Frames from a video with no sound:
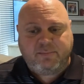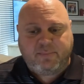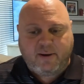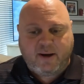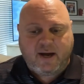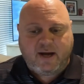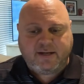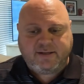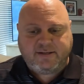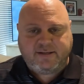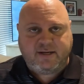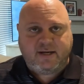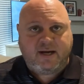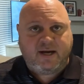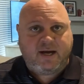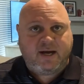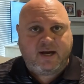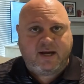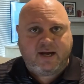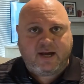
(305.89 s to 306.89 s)
but
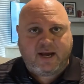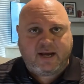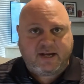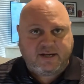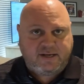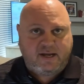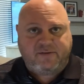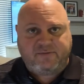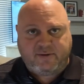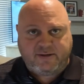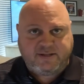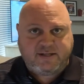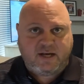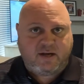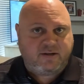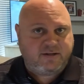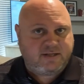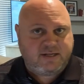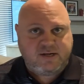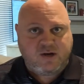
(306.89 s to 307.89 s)
I can definitely
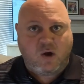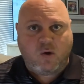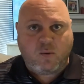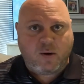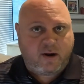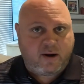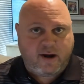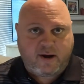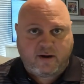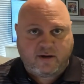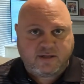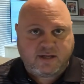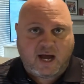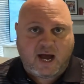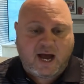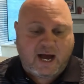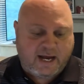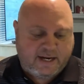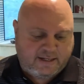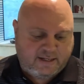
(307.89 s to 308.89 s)
tell it's nowhere near as
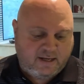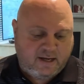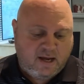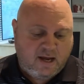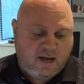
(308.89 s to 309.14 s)
hot.